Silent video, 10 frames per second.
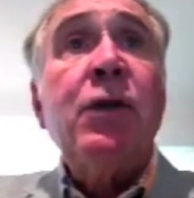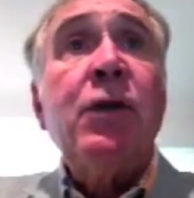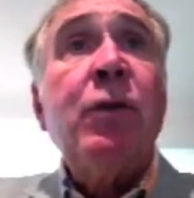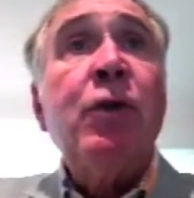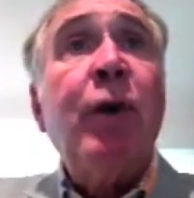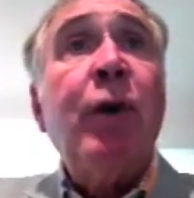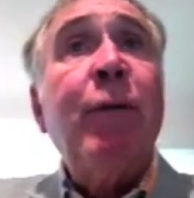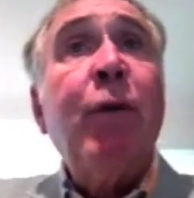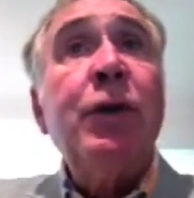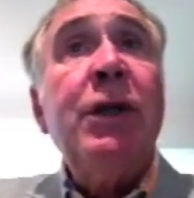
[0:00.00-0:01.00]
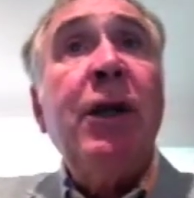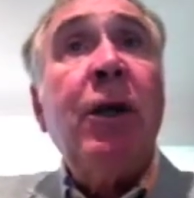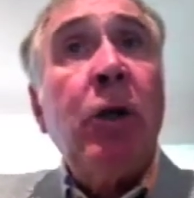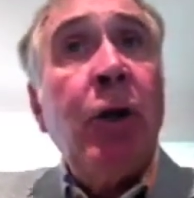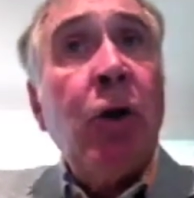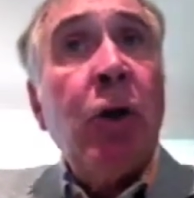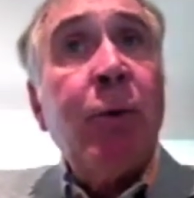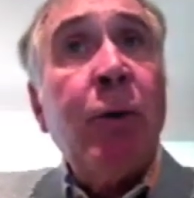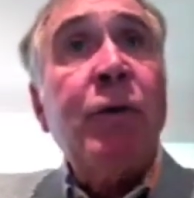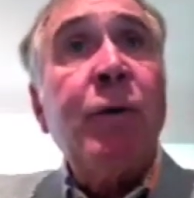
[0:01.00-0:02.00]
So in 2014, the
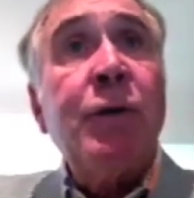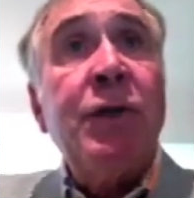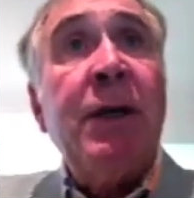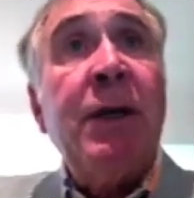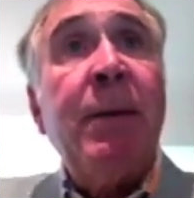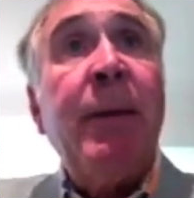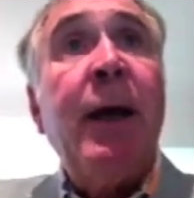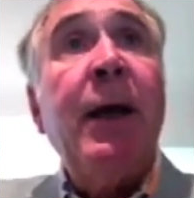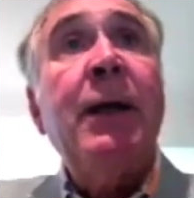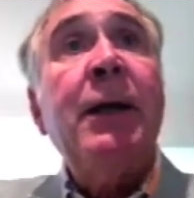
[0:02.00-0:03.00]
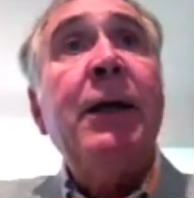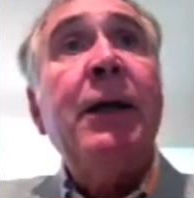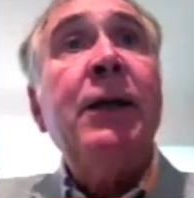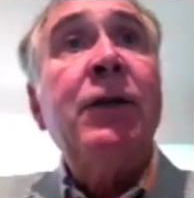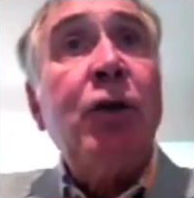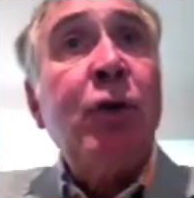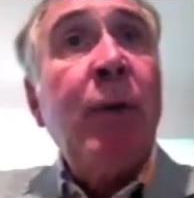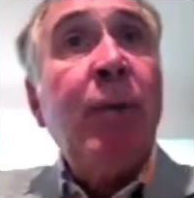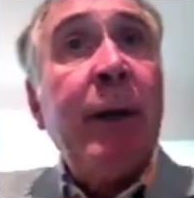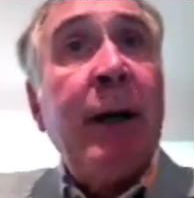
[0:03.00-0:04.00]
clinical approach for TMA is to
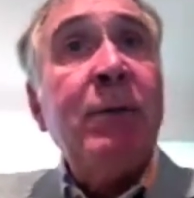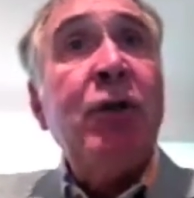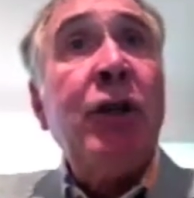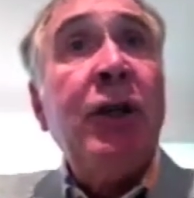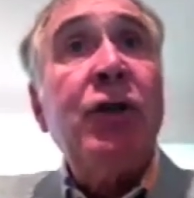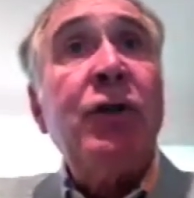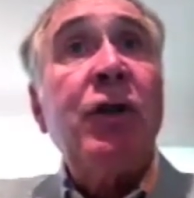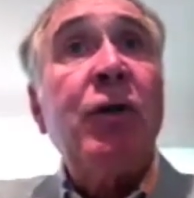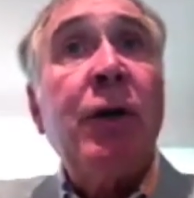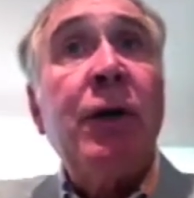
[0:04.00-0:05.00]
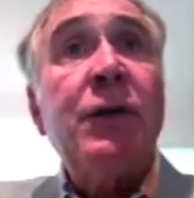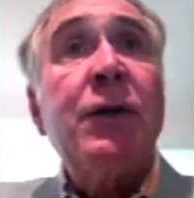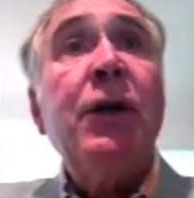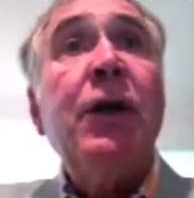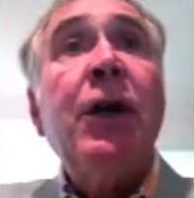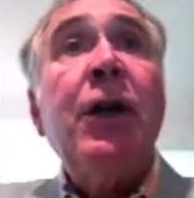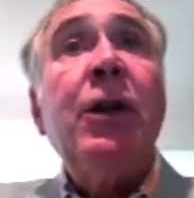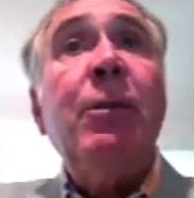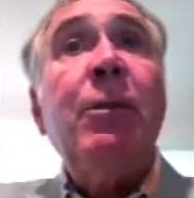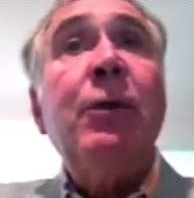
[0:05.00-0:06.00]
treat with plasma exchange and steroids.
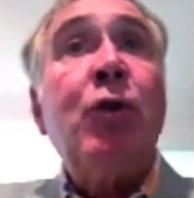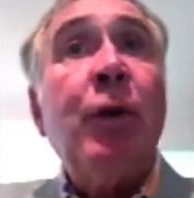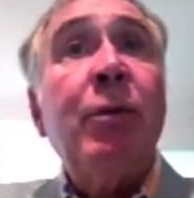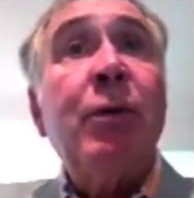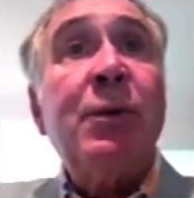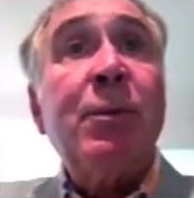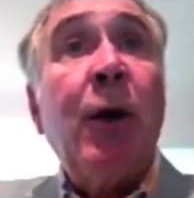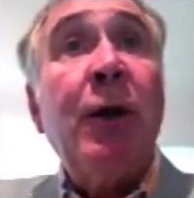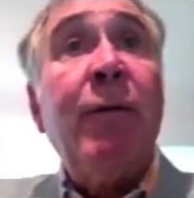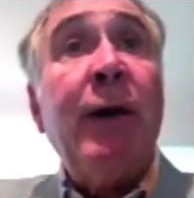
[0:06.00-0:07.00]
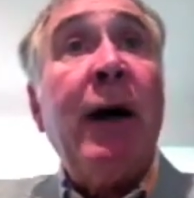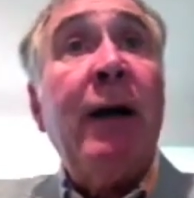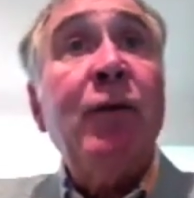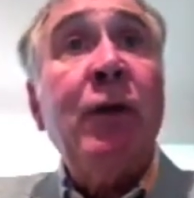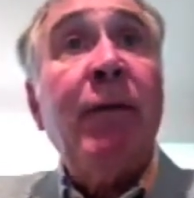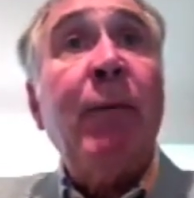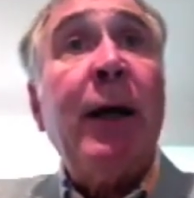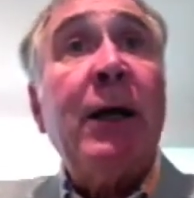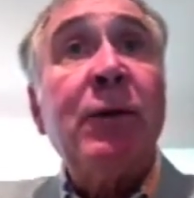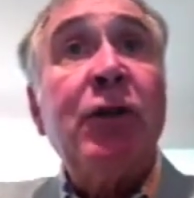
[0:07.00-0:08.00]
The majority will respond in 5 to
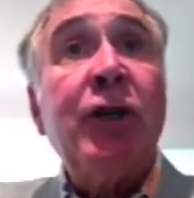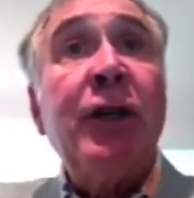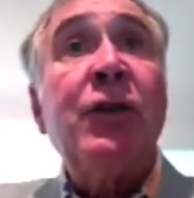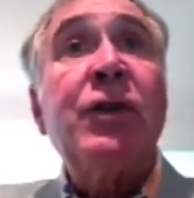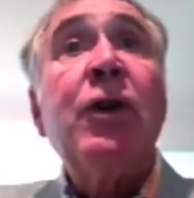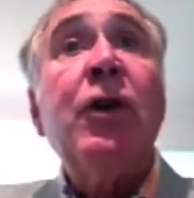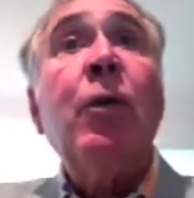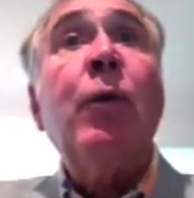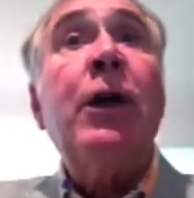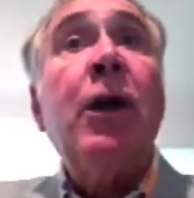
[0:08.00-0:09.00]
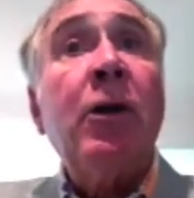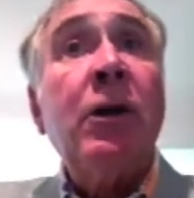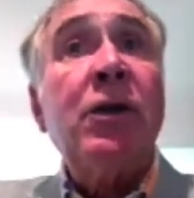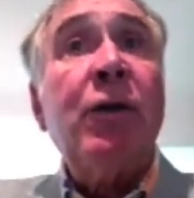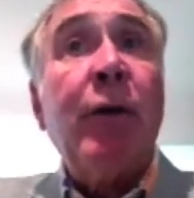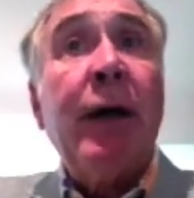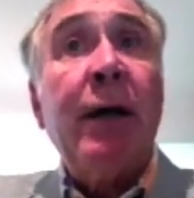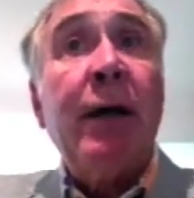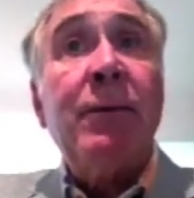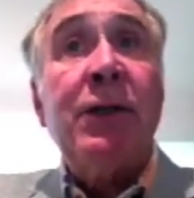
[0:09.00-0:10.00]
11 plasma exchanges, regardless of
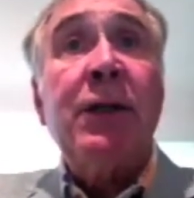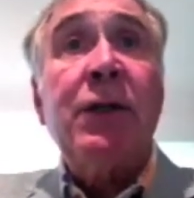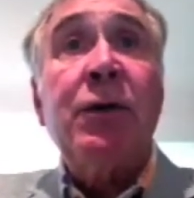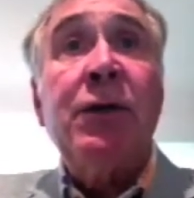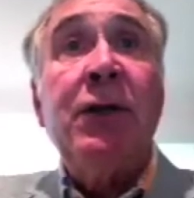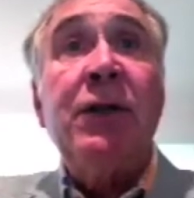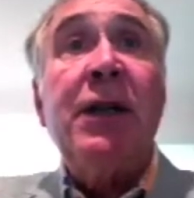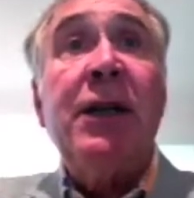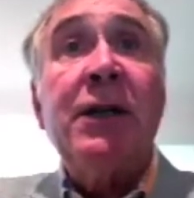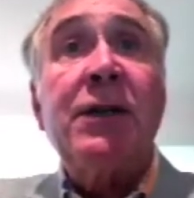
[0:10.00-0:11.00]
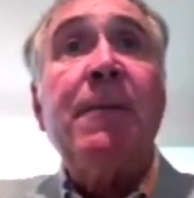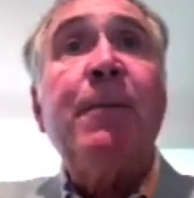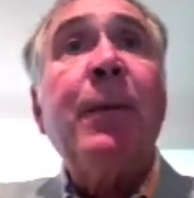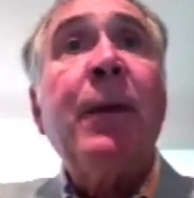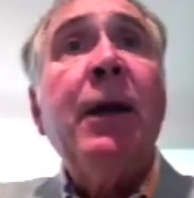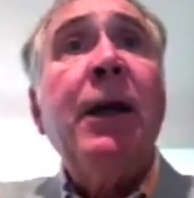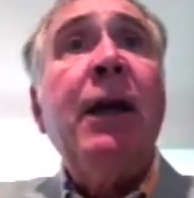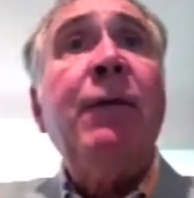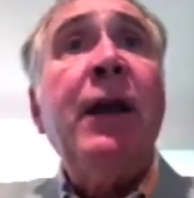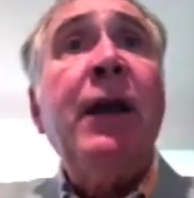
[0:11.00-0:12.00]
their Adams TS13 status.
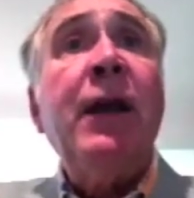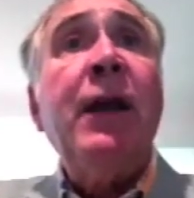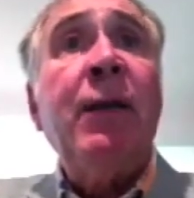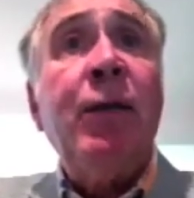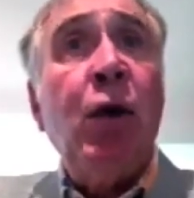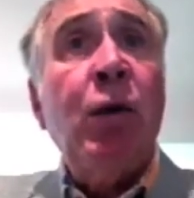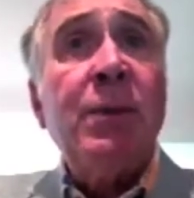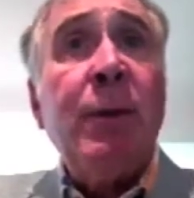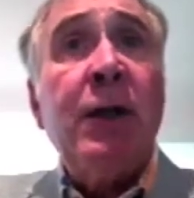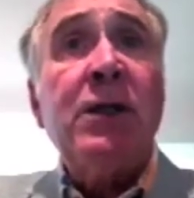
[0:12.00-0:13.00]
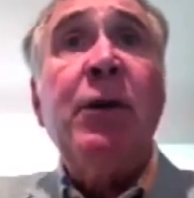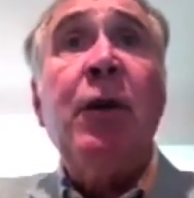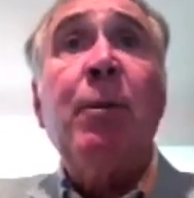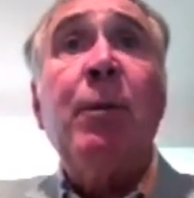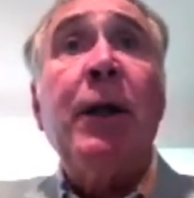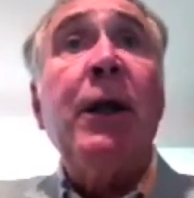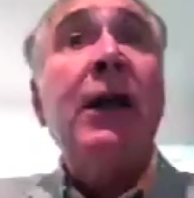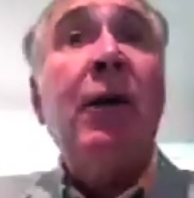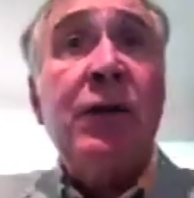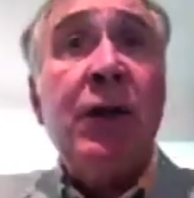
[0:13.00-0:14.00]
If they have no response, meaning their
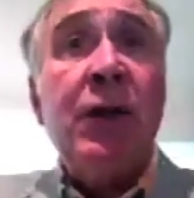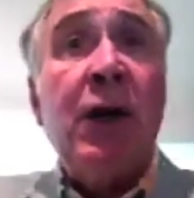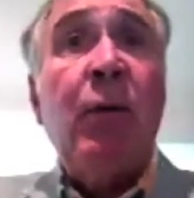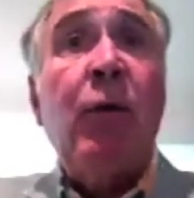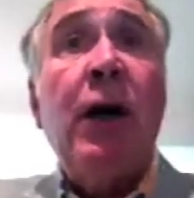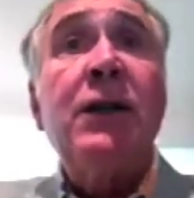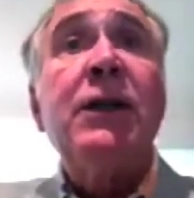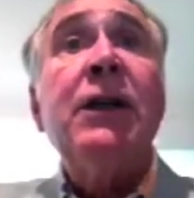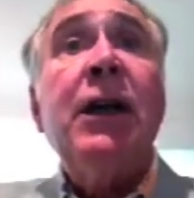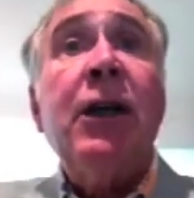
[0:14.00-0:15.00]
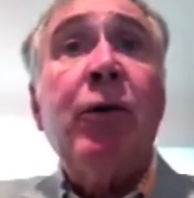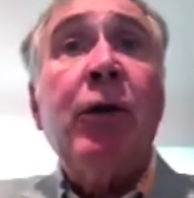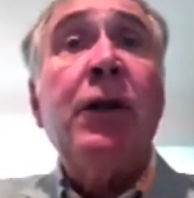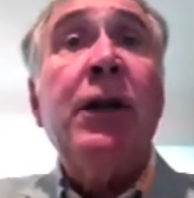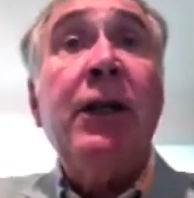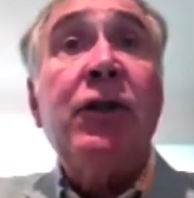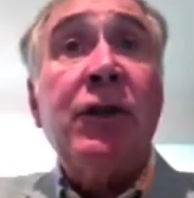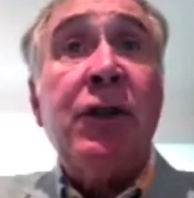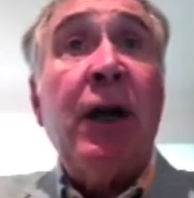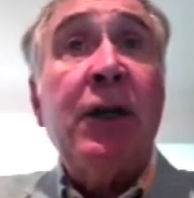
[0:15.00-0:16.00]
platelet count does not rise, and their
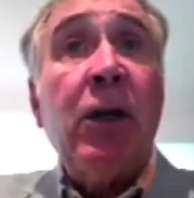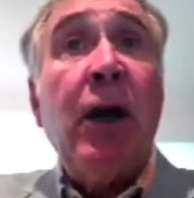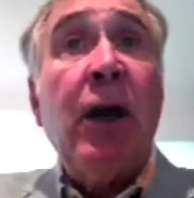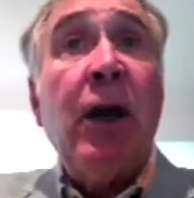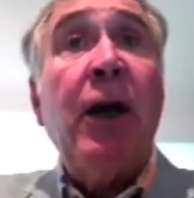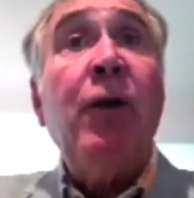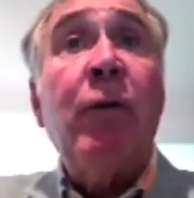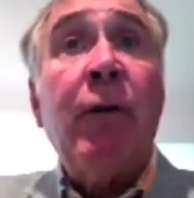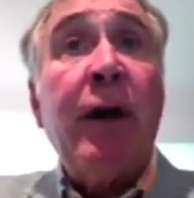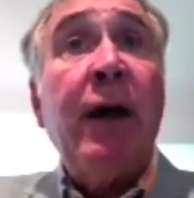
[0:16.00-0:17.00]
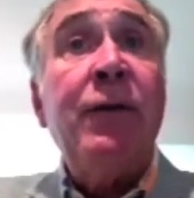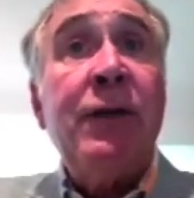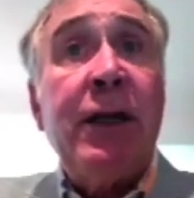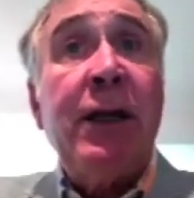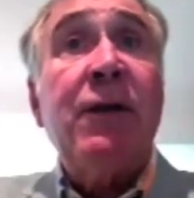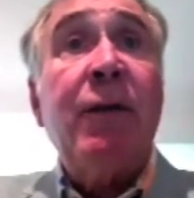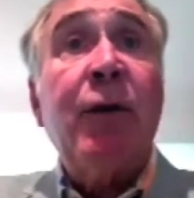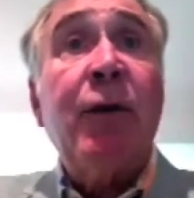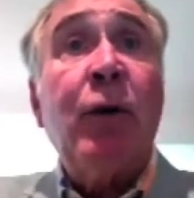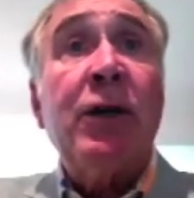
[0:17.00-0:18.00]
LDH does not decline over 5
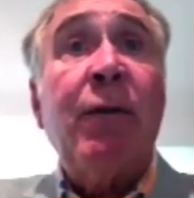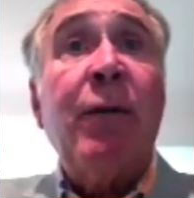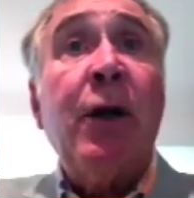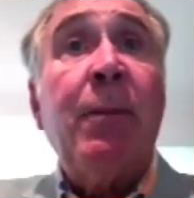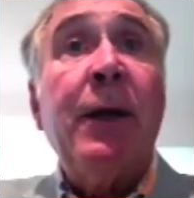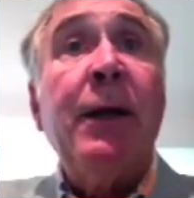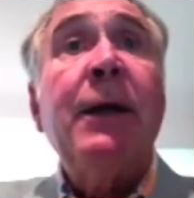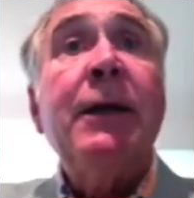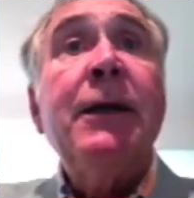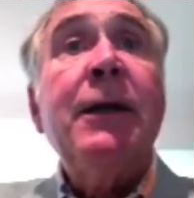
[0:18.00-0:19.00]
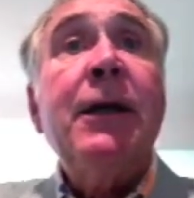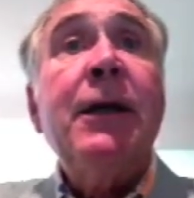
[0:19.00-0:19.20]
days of aggressive therapy,